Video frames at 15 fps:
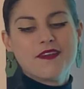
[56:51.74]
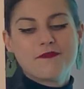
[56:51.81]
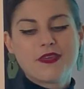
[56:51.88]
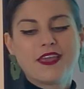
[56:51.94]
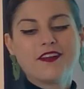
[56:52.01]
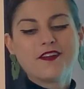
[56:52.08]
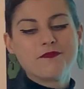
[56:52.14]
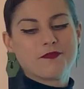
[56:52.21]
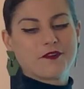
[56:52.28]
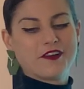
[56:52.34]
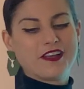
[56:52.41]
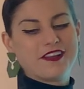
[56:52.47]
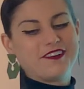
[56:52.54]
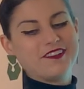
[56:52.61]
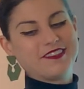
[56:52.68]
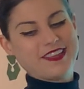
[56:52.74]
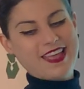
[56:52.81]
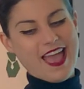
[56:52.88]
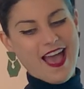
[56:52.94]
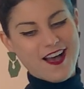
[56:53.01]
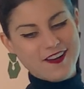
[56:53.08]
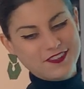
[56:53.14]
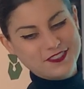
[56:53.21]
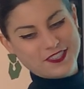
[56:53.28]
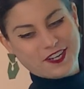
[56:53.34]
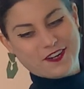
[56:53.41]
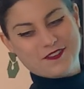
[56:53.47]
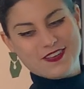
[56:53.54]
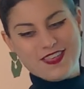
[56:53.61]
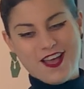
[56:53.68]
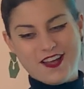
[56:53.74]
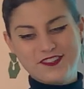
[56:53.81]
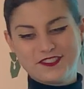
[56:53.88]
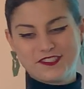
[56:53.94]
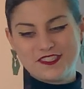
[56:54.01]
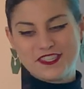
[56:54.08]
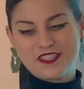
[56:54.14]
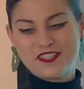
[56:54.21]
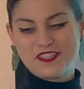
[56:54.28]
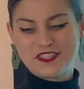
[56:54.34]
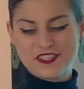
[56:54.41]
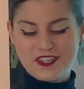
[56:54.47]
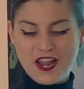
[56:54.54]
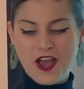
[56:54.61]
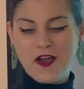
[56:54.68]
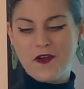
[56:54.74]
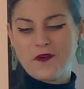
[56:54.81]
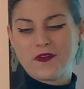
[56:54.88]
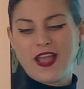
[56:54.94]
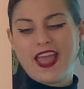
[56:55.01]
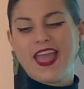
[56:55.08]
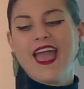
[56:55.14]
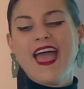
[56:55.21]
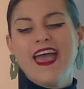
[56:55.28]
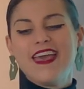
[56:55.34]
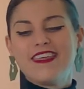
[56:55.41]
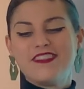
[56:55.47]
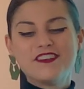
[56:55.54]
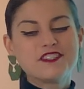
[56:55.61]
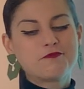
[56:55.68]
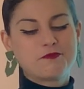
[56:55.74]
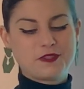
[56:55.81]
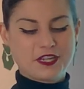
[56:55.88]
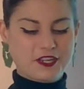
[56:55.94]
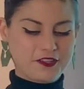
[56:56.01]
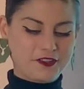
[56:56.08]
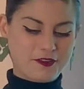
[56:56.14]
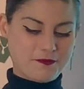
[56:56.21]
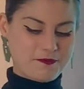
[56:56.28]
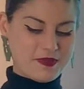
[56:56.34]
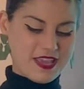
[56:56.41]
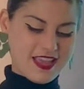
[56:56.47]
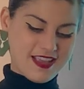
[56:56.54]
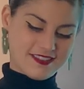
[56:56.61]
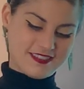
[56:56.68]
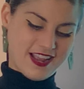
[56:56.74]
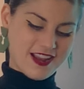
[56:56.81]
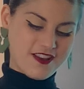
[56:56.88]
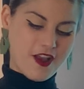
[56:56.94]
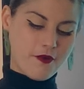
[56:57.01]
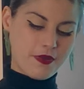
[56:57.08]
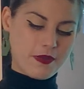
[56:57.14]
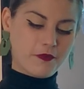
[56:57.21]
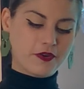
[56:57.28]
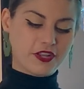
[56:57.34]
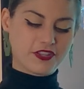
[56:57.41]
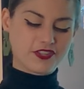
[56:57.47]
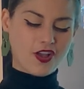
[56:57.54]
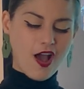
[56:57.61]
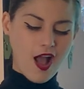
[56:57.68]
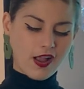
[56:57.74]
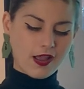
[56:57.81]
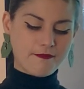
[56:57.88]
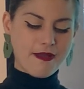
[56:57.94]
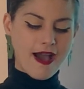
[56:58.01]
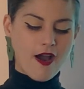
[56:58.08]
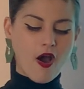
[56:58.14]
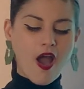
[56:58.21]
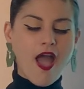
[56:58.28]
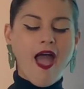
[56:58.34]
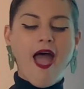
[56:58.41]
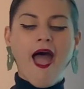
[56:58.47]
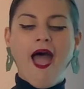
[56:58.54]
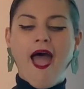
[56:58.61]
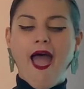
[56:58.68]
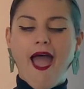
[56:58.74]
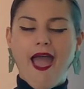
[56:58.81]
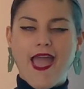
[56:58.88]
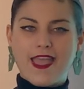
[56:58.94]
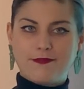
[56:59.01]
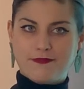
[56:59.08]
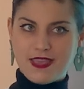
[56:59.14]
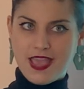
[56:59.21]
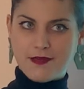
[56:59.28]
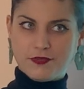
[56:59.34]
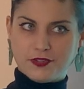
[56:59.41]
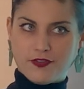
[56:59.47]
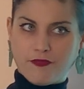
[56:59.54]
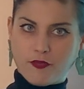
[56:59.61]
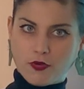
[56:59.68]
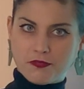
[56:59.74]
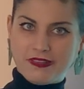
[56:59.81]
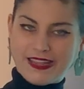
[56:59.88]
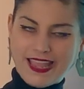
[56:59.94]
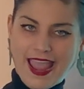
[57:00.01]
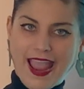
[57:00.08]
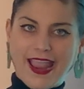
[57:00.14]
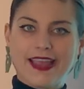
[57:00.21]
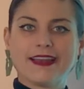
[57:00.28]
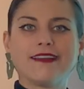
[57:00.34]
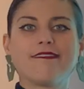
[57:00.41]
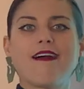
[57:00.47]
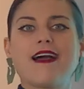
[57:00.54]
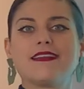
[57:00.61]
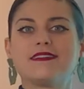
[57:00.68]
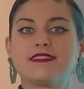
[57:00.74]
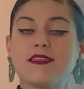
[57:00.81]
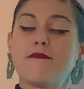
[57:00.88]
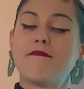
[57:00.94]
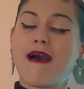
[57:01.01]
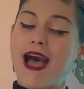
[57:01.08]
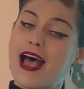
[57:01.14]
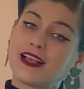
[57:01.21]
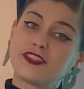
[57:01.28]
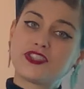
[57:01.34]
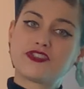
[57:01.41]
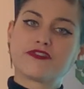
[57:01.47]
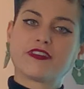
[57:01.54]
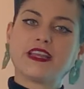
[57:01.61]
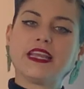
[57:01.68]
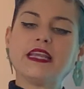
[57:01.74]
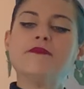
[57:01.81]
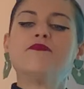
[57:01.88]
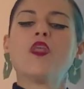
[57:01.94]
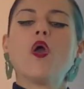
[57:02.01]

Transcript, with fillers: Peter Bruegel the Elder with Hunters in the Snow. Okay, this particular piece I know we want to talk about and be able to formally analyze the mastery